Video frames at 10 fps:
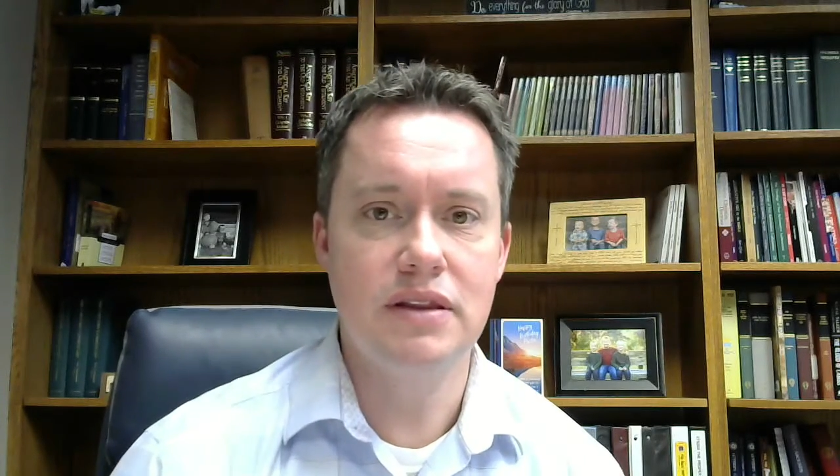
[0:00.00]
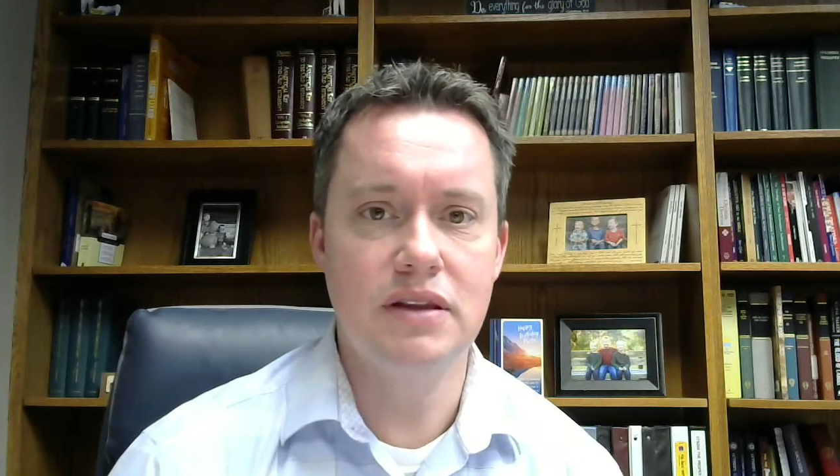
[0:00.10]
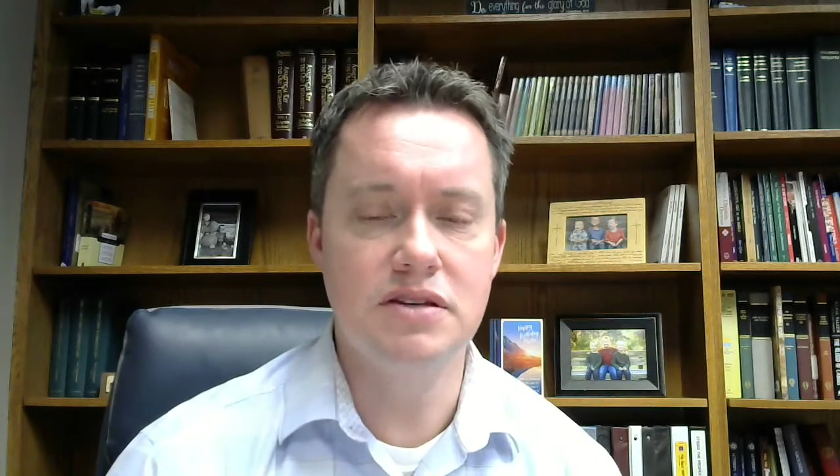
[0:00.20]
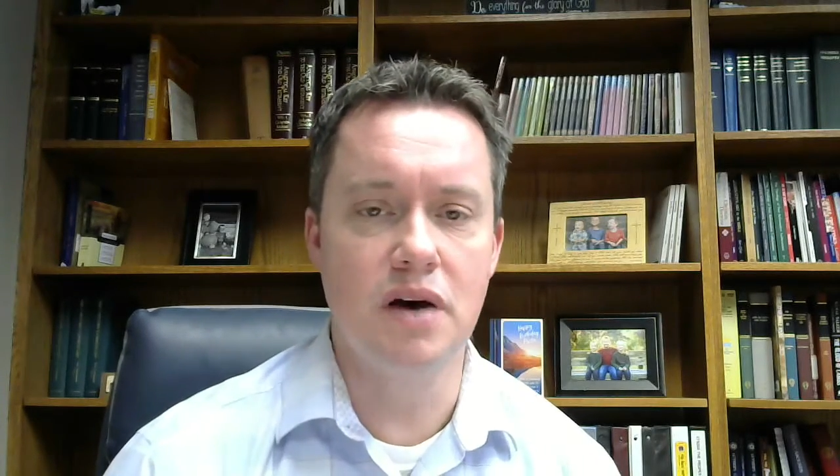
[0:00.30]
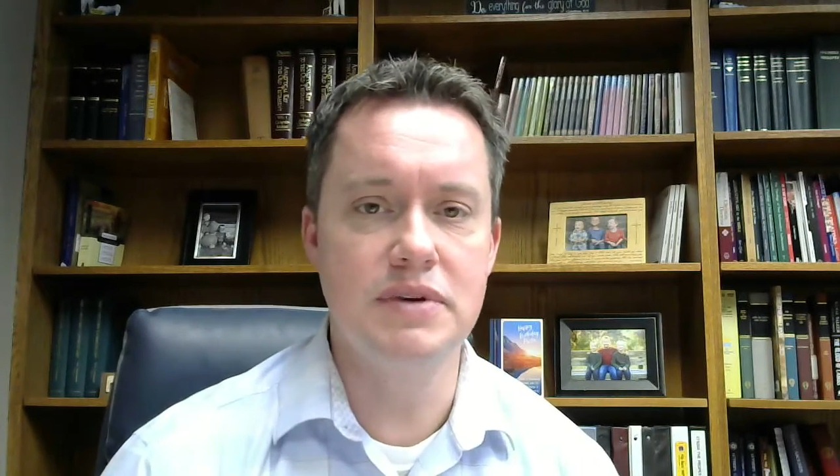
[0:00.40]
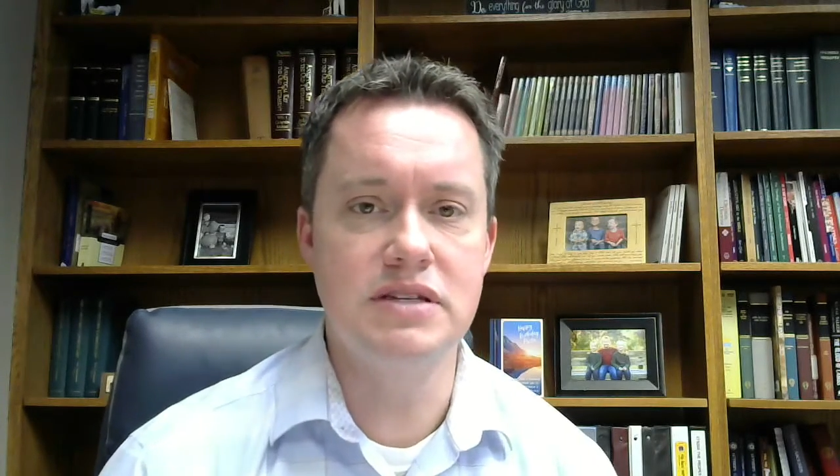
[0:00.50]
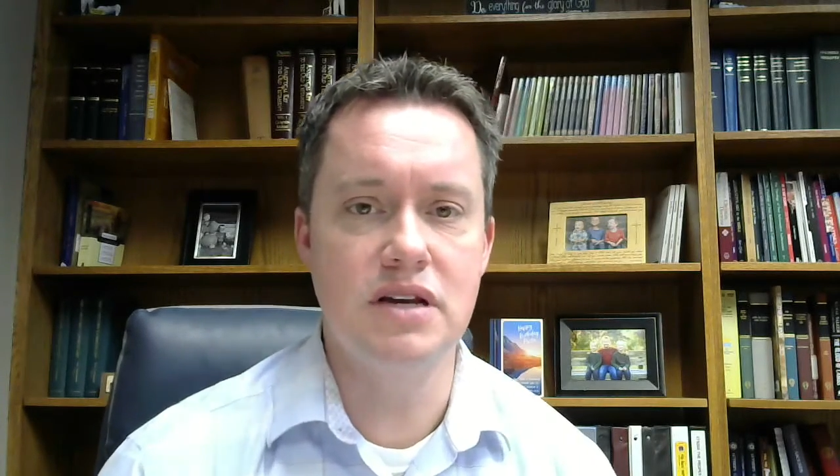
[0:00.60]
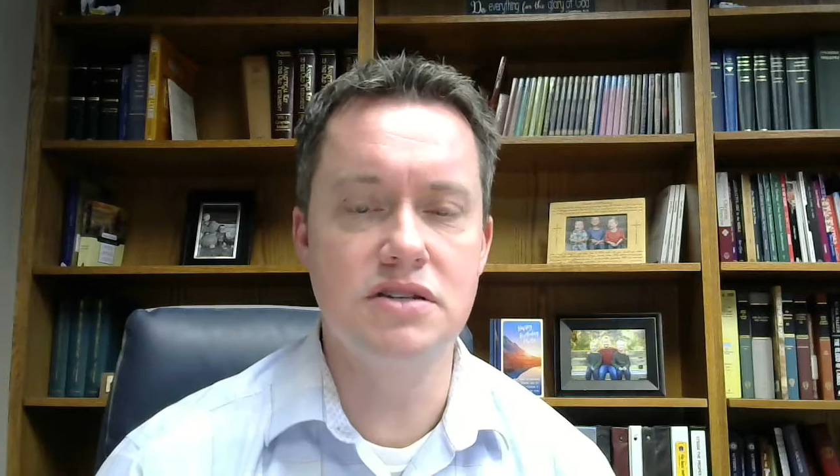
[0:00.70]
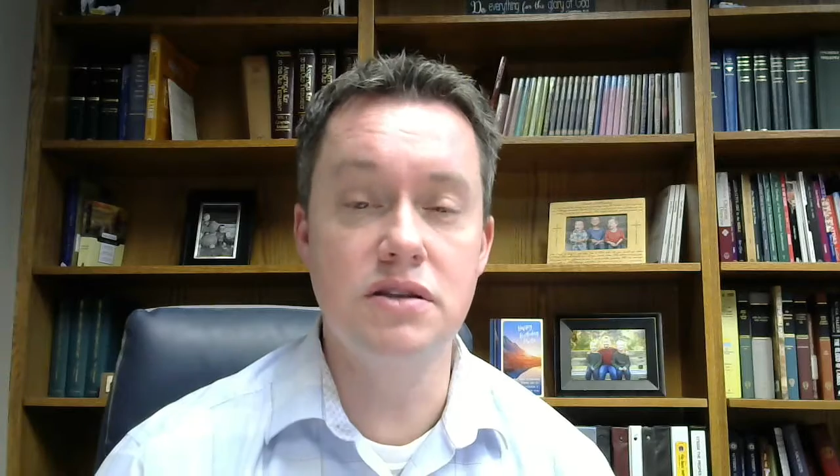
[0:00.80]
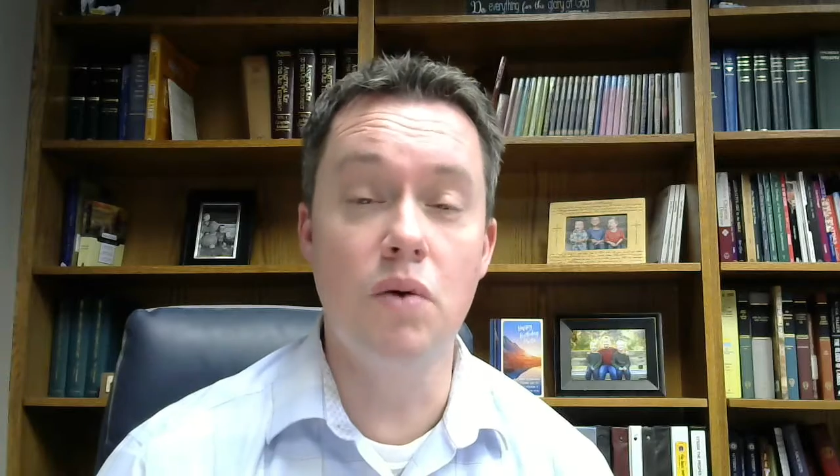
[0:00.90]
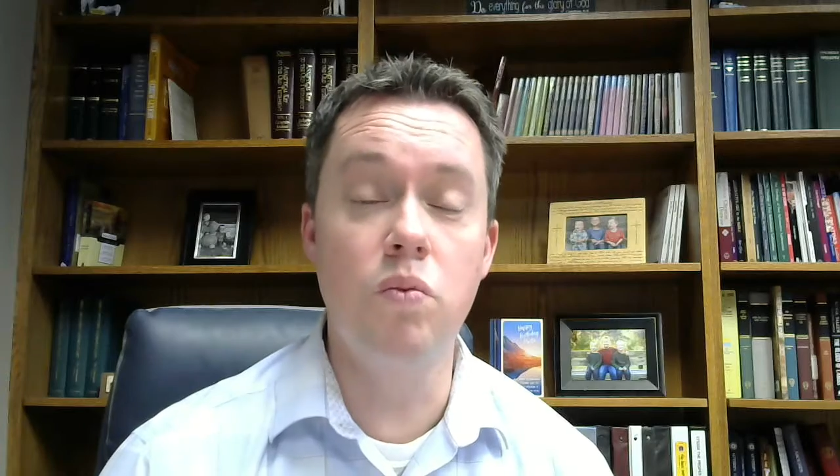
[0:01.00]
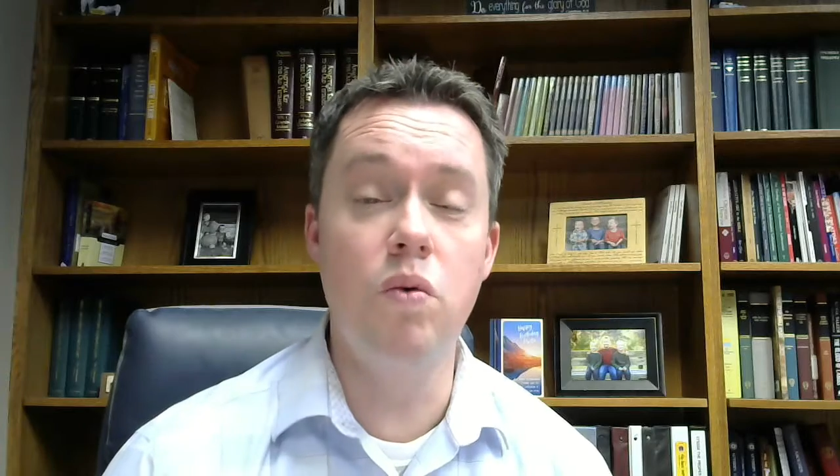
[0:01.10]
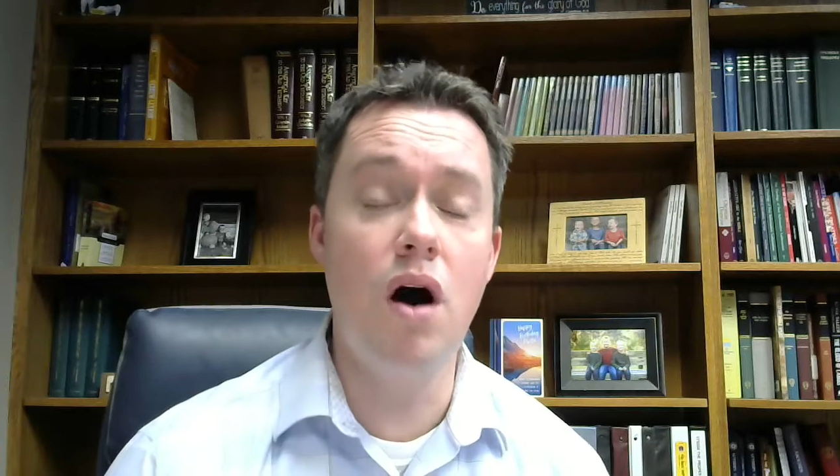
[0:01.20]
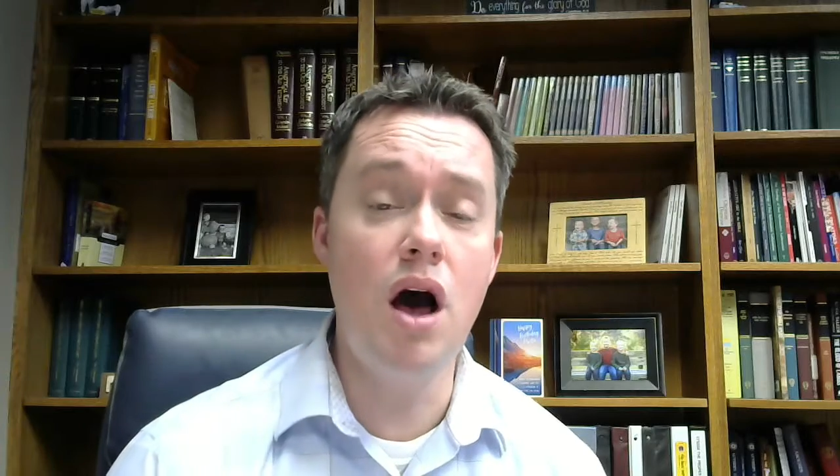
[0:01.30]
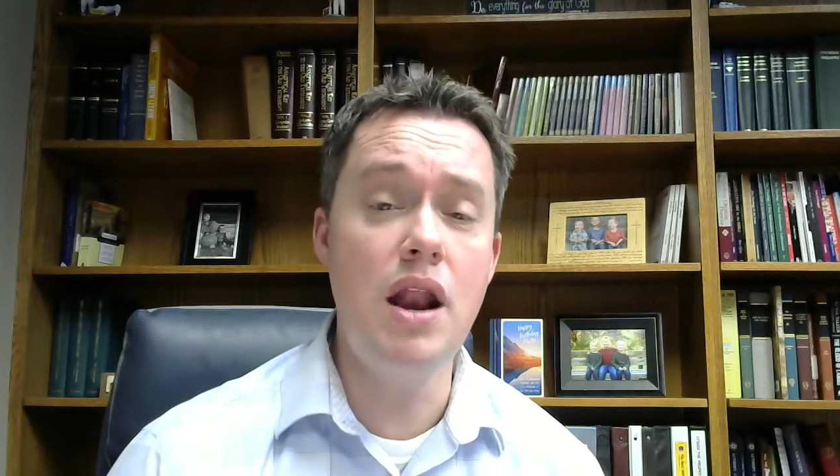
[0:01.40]
The psalmist says, The
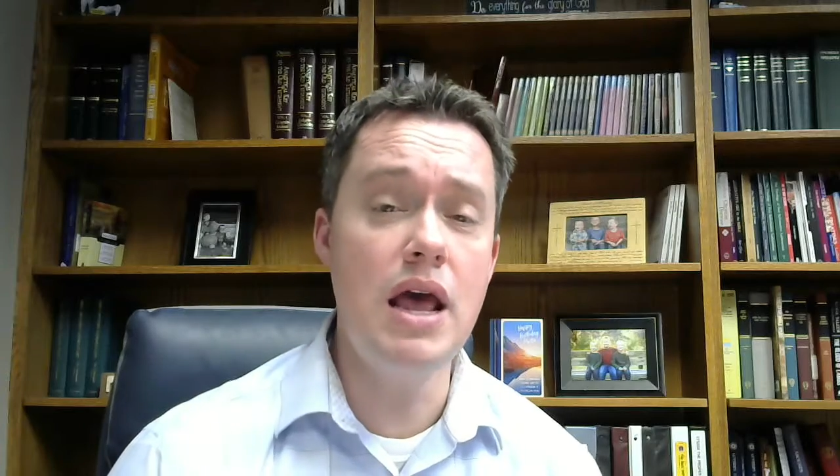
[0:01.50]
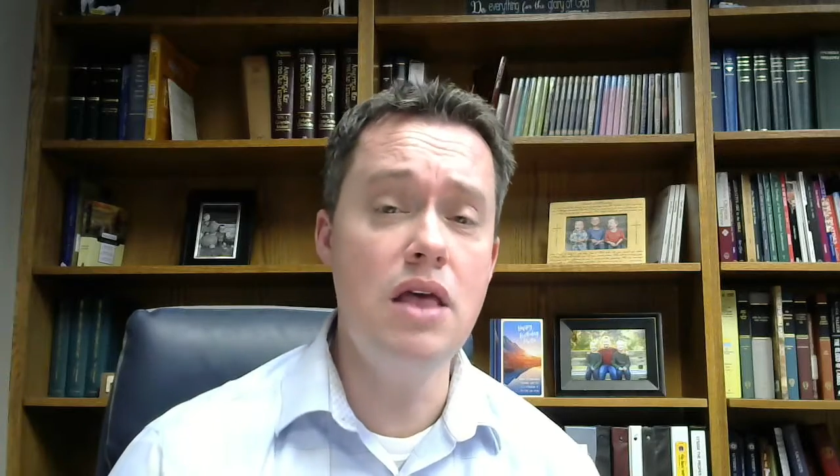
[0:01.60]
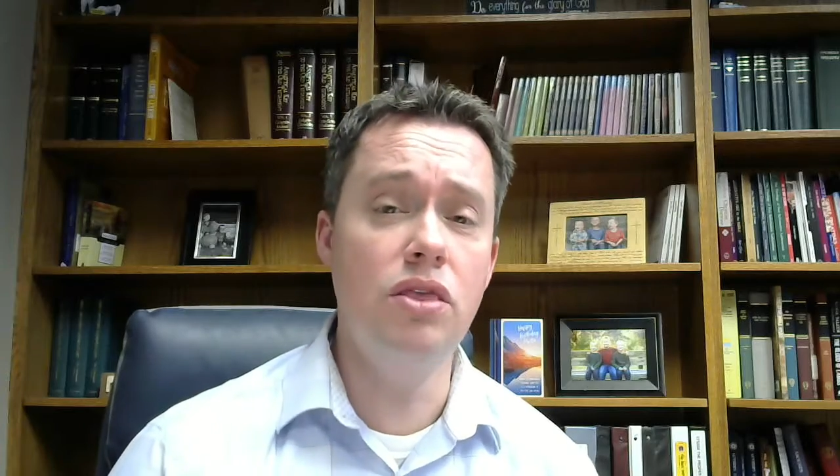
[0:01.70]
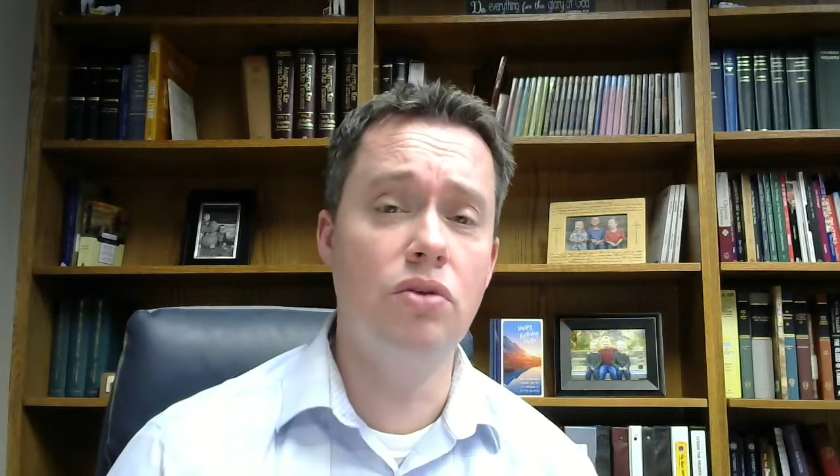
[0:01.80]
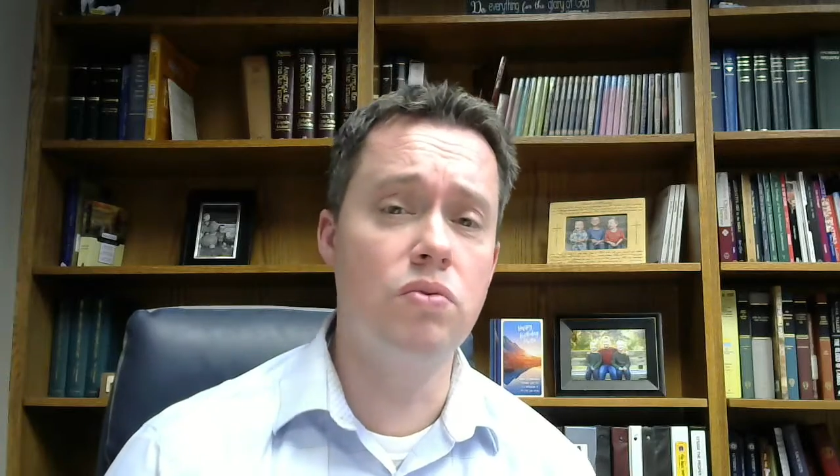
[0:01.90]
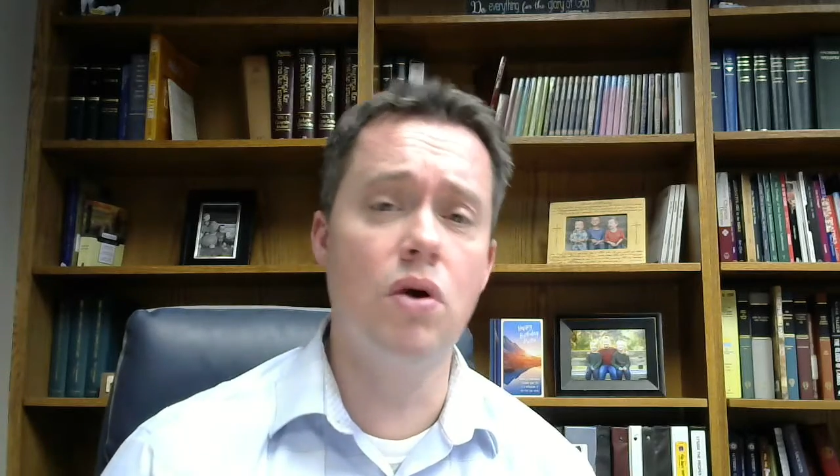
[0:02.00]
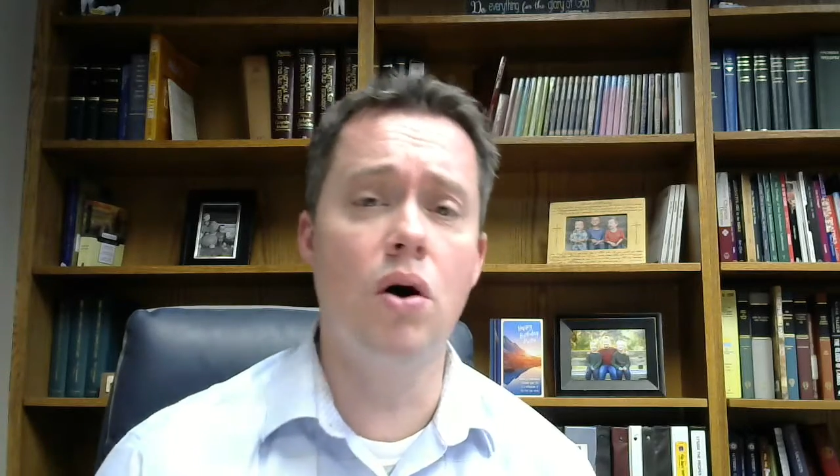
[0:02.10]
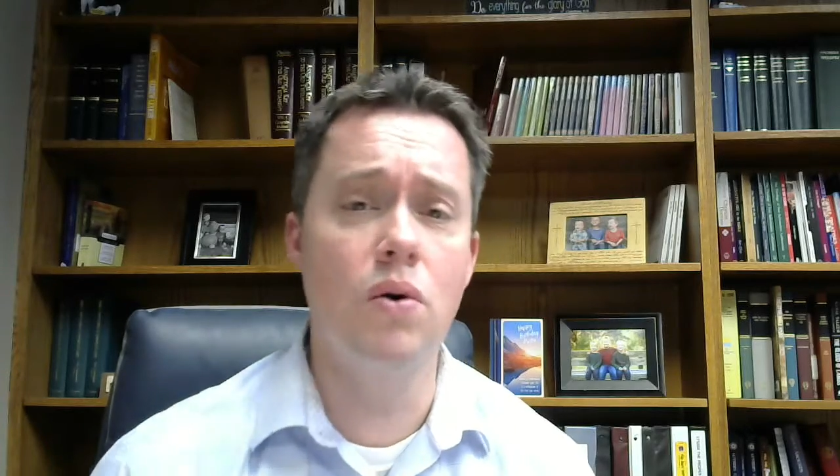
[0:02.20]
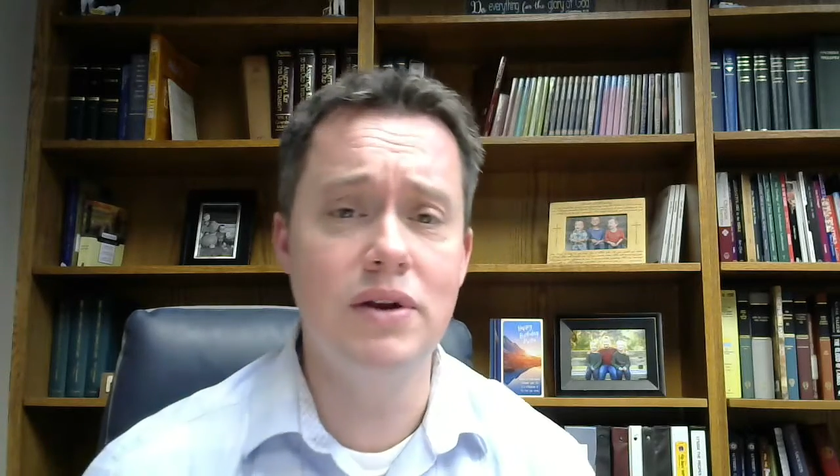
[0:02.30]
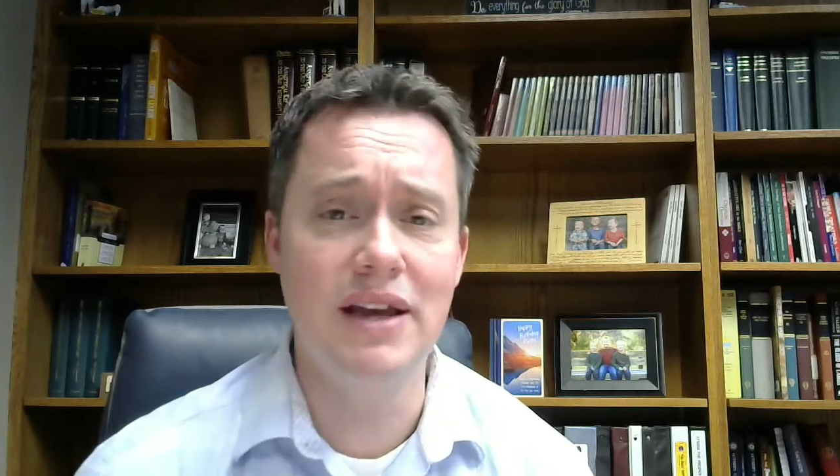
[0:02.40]
one enthroned